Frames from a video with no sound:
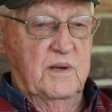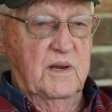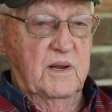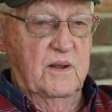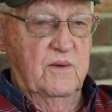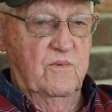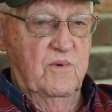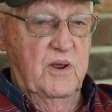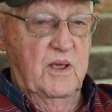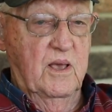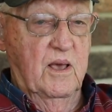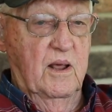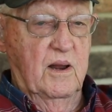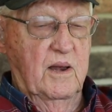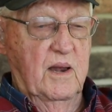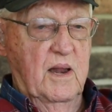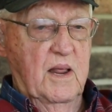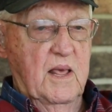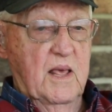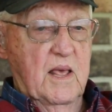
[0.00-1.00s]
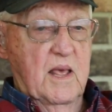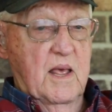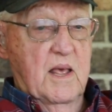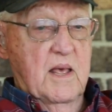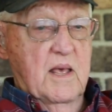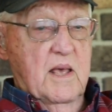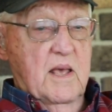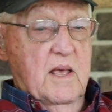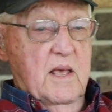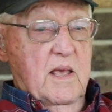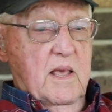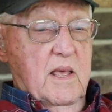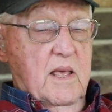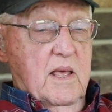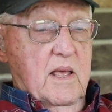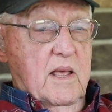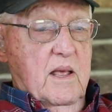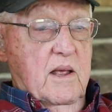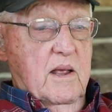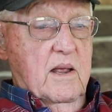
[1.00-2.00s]
that we got
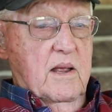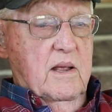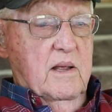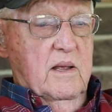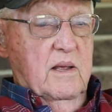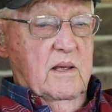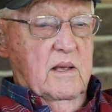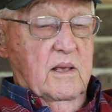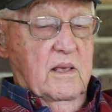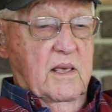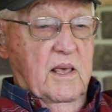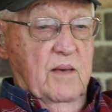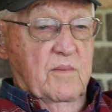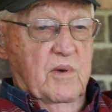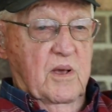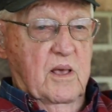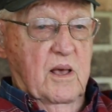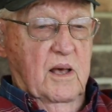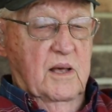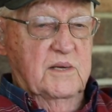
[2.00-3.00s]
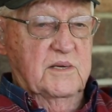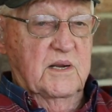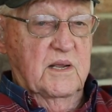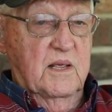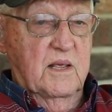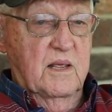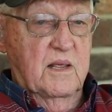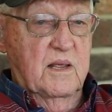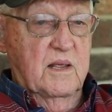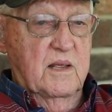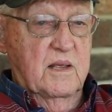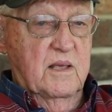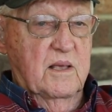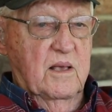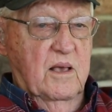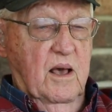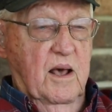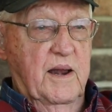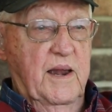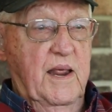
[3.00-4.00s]
a kamikaze
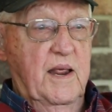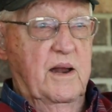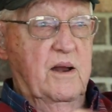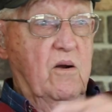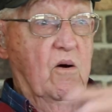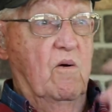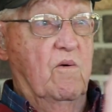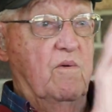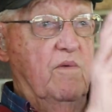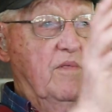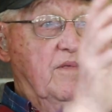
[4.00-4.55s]
got in over